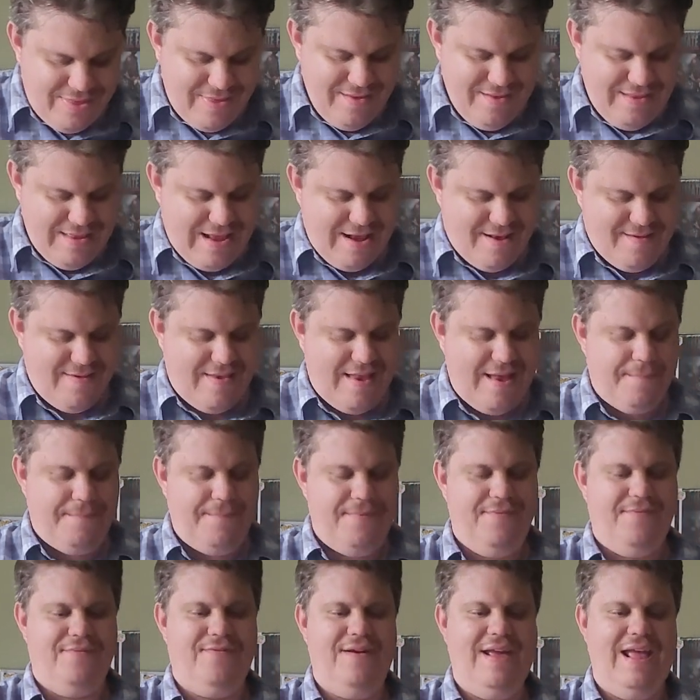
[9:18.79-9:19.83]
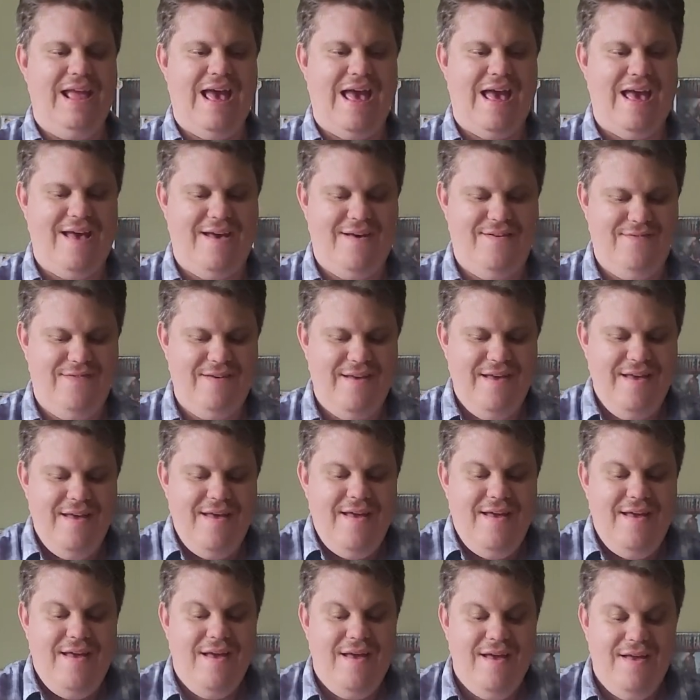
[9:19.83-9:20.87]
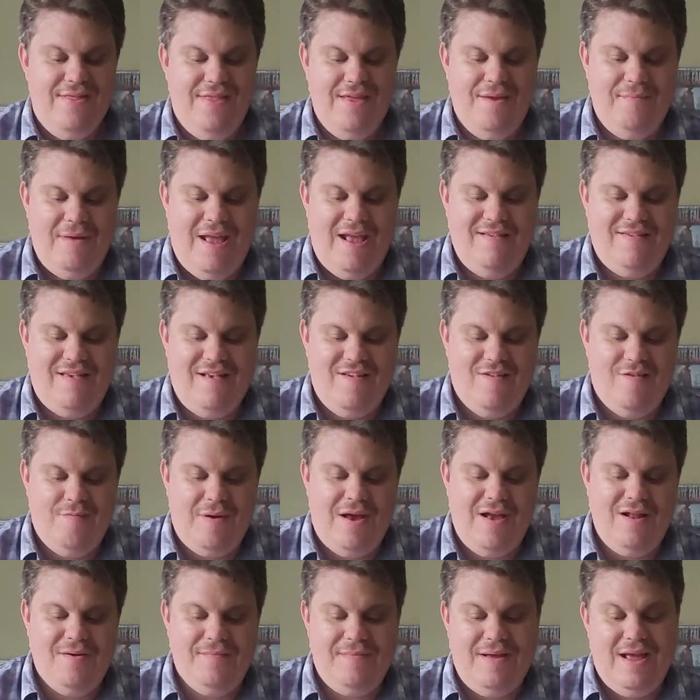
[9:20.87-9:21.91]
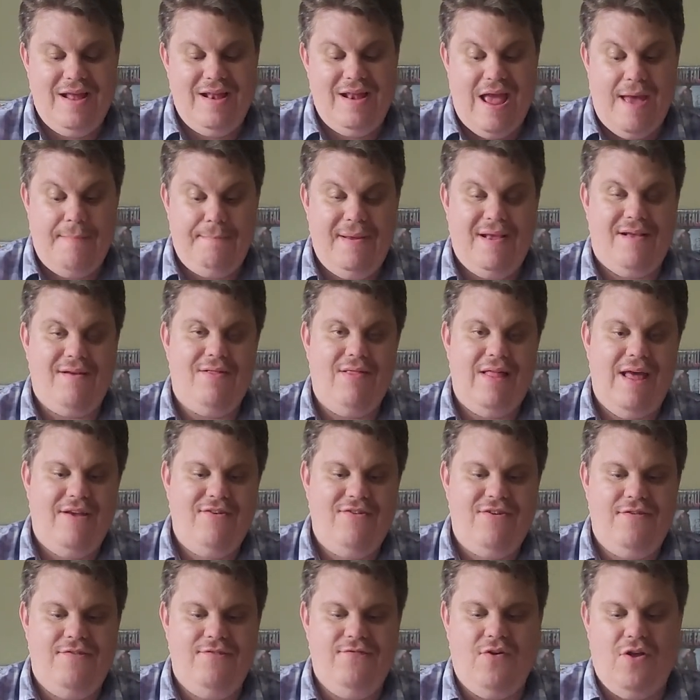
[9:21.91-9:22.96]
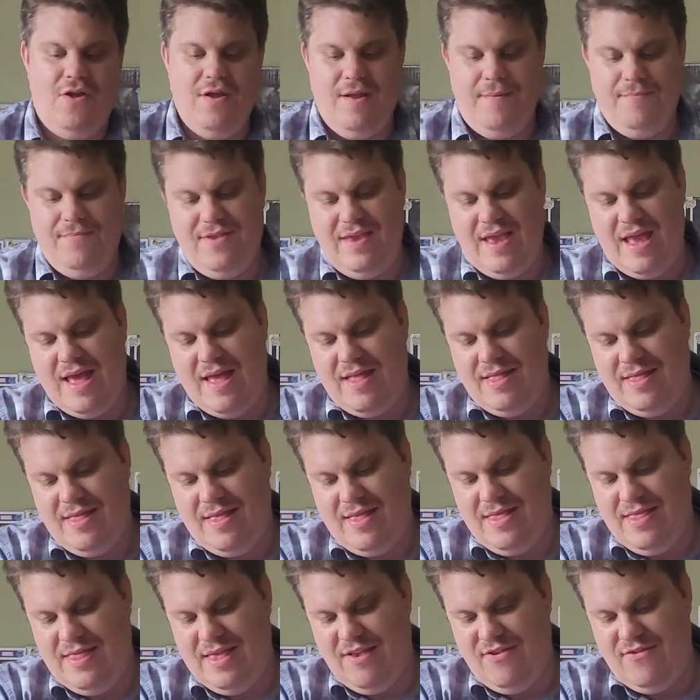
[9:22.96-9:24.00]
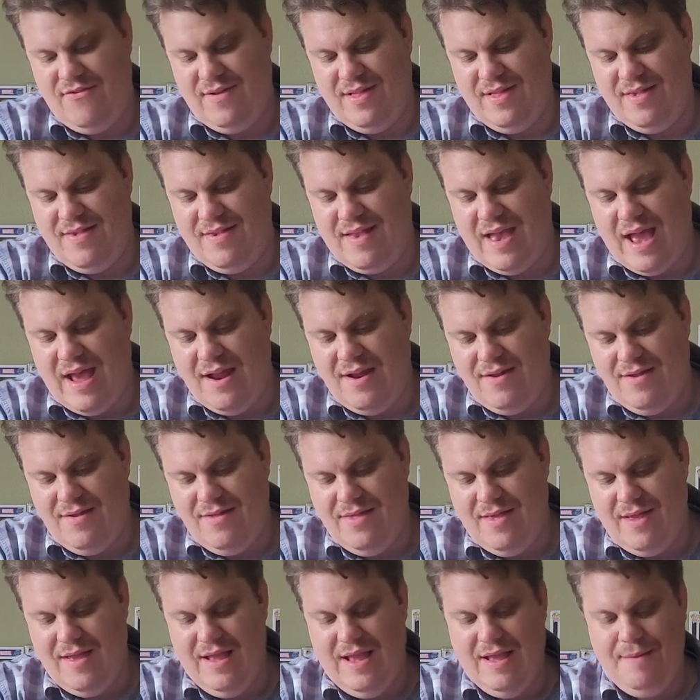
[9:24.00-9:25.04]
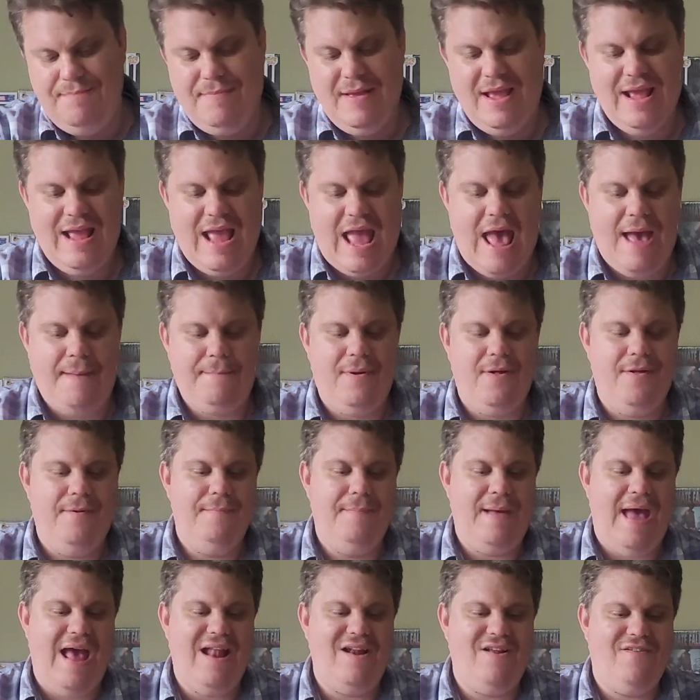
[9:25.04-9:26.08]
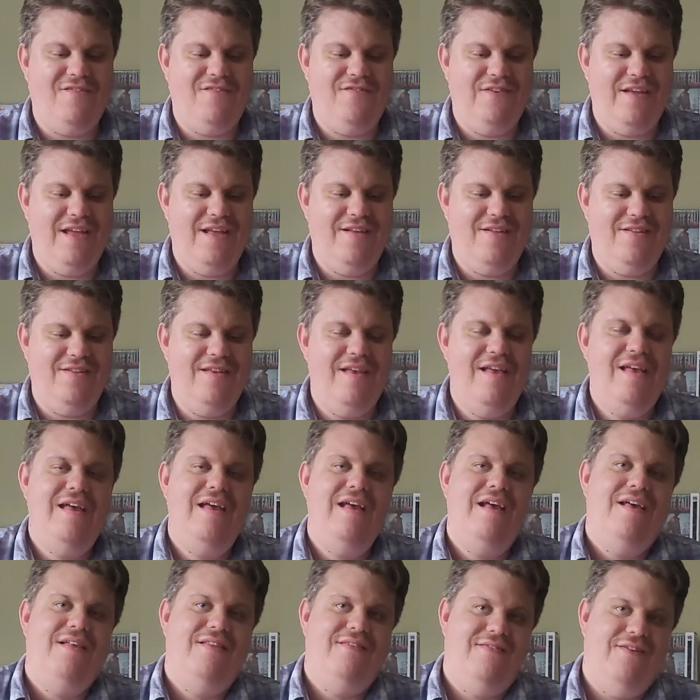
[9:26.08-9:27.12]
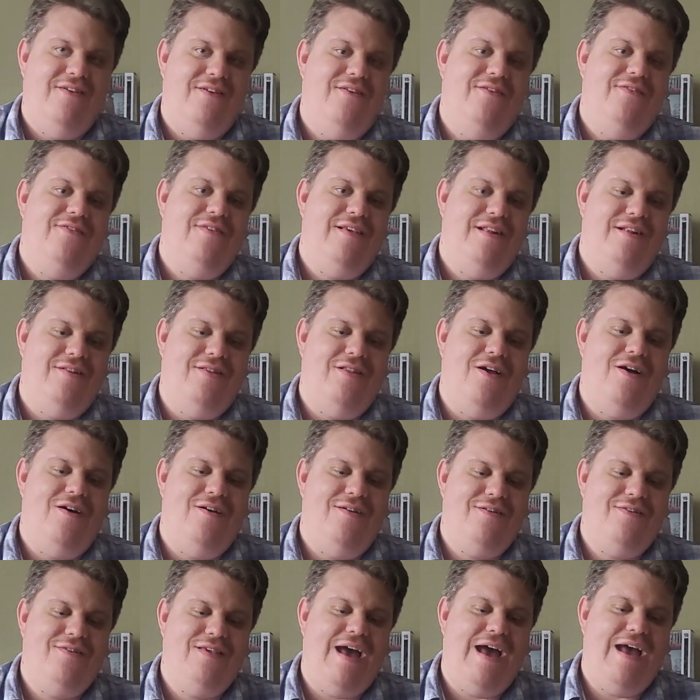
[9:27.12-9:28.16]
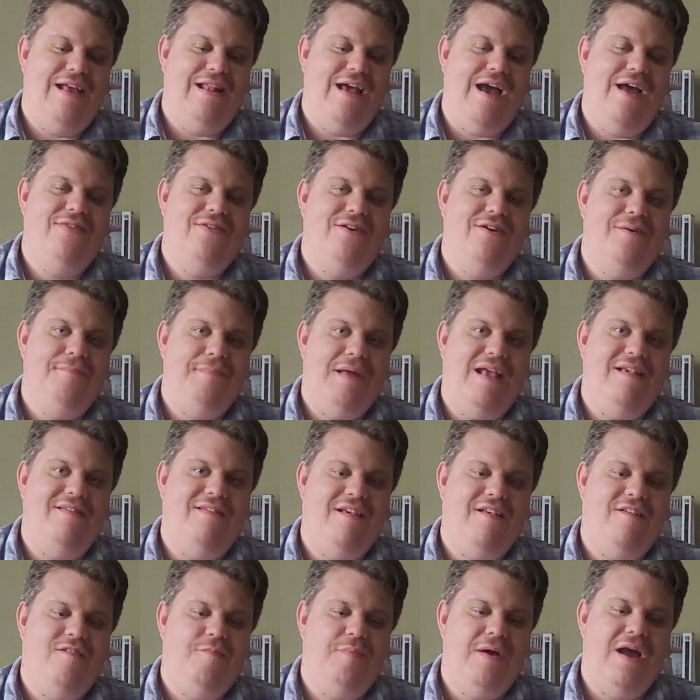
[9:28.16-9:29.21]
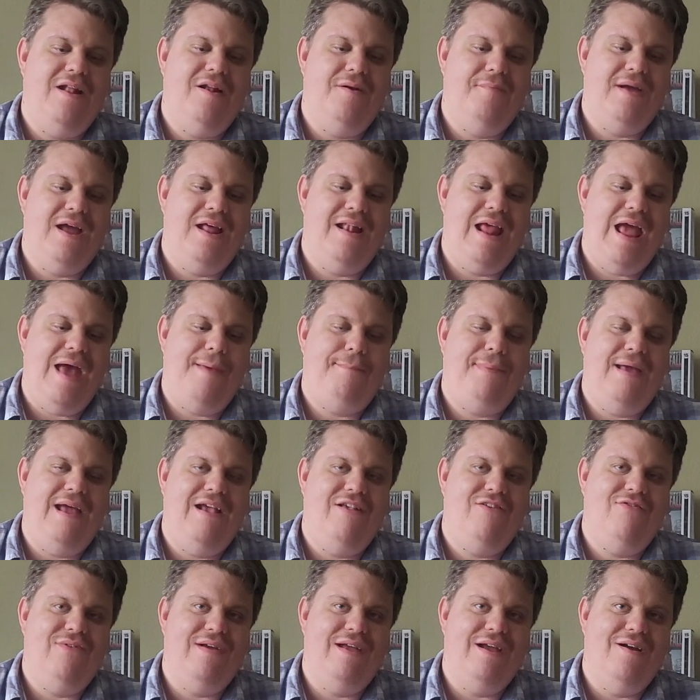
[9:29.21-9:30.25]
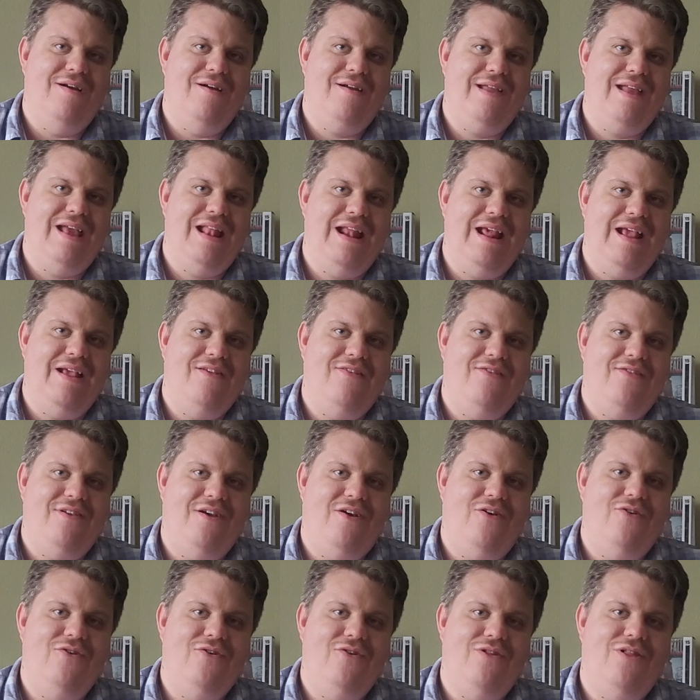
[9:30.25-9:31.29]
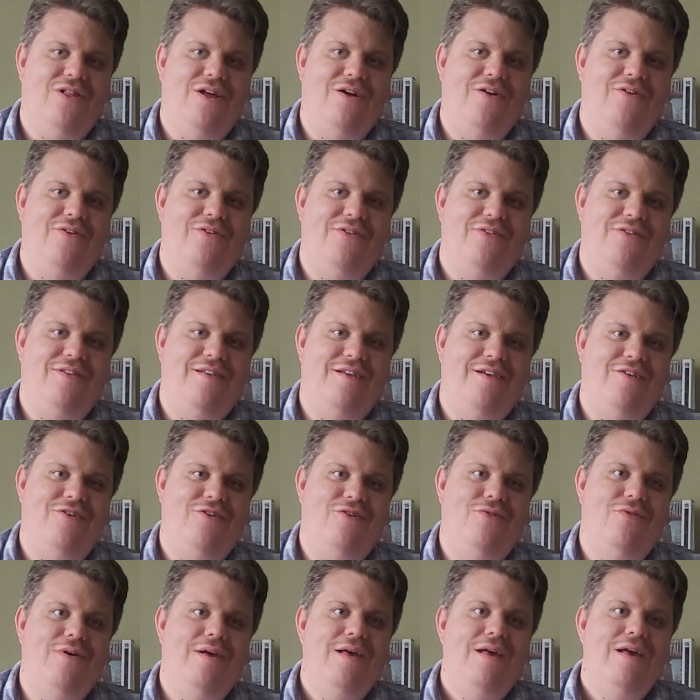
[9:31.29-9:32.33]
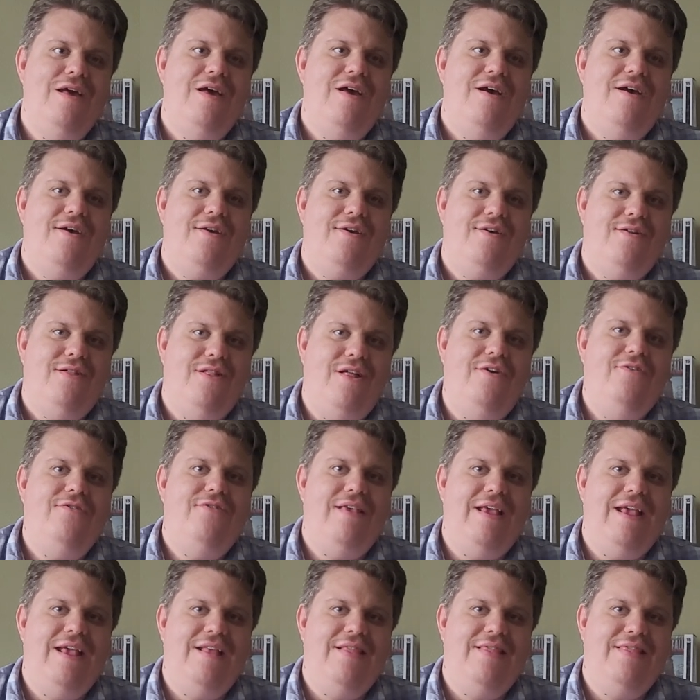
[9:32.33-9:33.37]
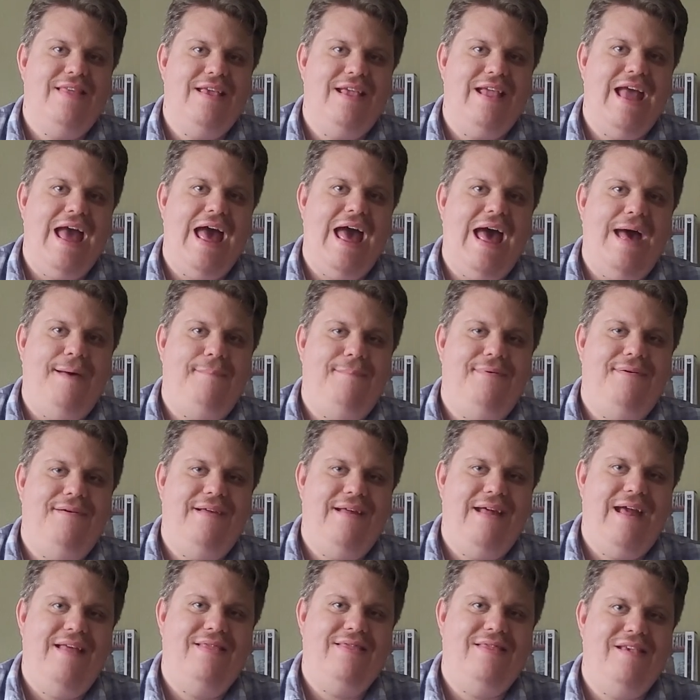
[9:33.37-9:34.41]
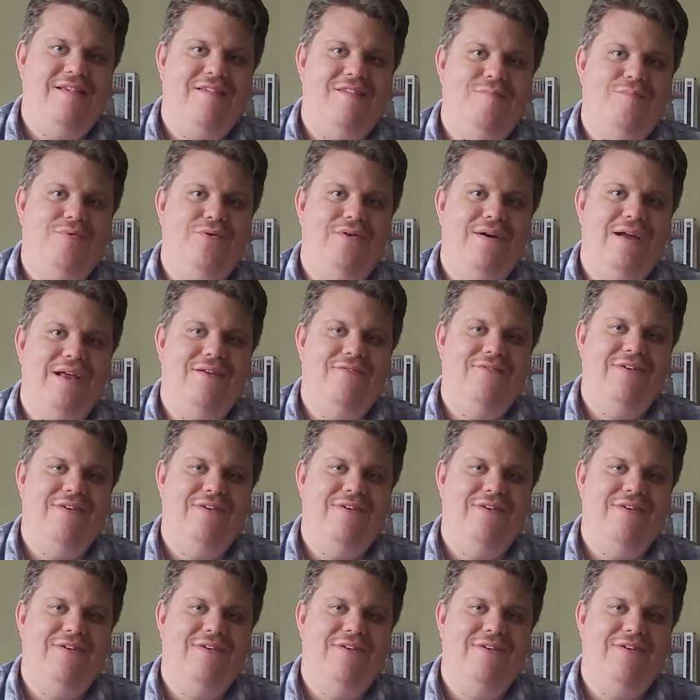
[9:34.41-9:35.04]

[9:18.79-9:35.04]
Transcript: Next up, we have The Amazing Spider-Man Epic Collection, Volume 10. This one's titled The Big Apple Battlefield. So we'll sit alongside other Amazing Spider-Man epics. We are getting so close to closing the gap at this point.